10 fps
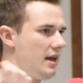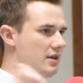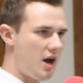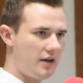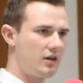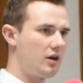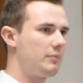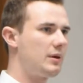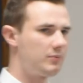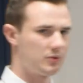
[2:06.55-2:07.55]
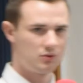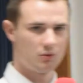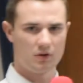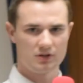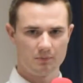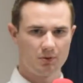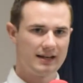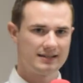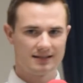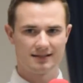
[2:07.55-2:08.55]
knocking on people's doors in
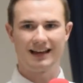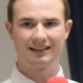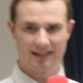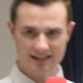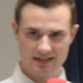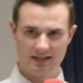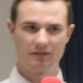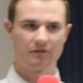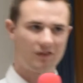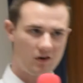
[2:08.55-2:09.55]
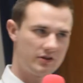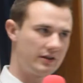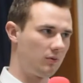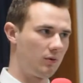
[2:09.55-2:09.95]
places like Lynden and Ferndale,